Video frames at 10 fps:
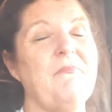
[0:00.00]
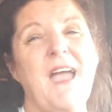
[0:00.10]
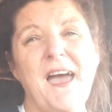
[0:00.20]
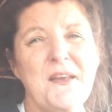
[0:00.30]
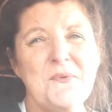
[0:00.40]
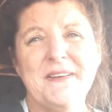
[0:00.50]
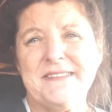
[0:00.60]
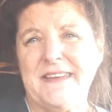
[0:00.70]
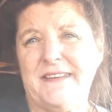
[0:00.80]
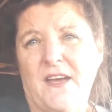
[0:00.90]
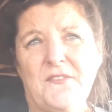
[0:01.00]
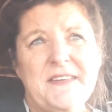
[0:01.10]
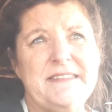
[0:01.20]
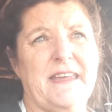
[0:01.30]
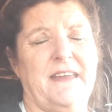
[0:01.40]
I don't want to say
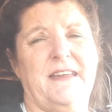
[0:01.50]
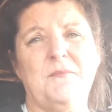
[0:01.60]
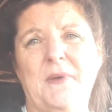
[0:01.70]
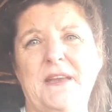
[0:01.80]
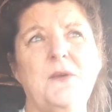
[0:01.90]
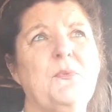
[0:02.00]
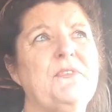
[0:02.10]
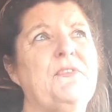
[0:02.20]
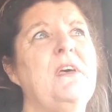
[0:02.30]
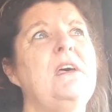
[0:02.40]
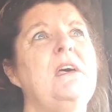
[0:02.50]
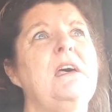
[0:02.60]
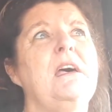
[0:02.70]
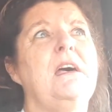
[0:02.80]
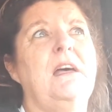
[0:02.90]
devastating, but it was
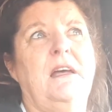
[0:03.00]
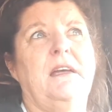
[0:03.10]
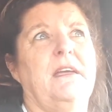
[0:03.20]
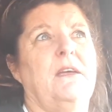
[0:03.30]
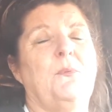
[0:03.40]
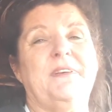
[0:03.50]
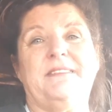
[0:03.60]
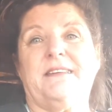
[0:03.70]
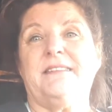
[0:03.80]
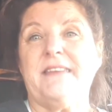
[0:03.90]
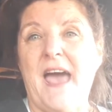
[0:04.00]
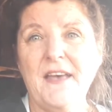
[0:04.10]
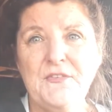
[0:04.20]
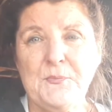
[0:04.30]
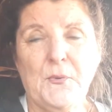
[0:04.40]

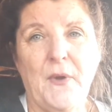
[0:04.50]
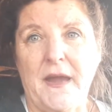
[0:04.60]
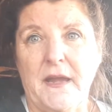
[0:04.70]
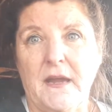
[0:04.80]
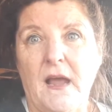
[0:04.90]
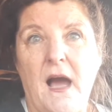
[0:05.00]
exasperating.